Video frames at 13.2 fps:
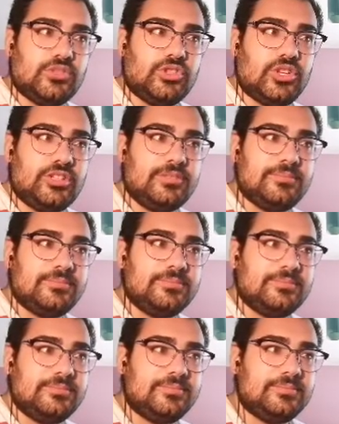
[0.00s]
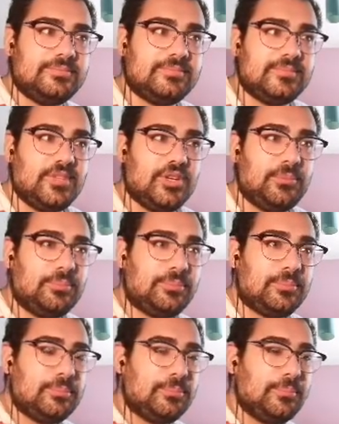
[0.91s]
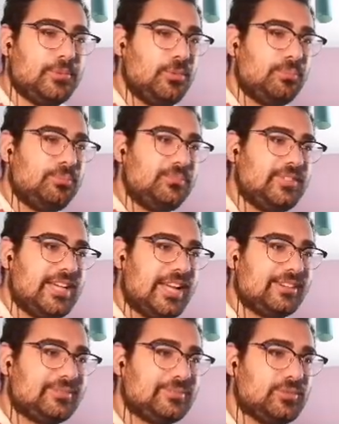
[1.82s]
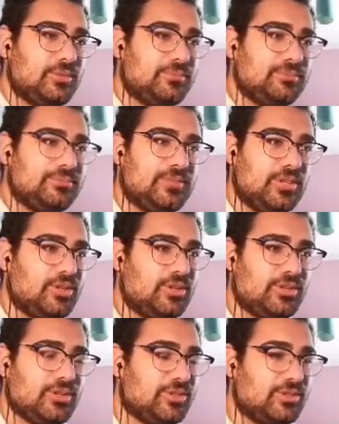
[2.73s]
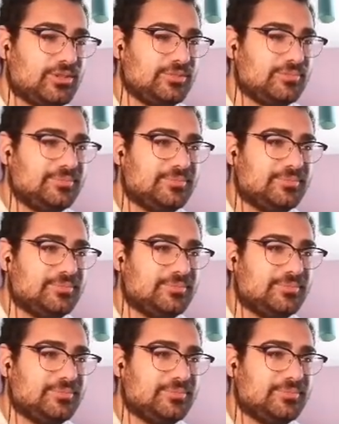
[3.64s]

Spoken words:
Sir. Nope. Nope. Tap. Nope. No, no, no, no.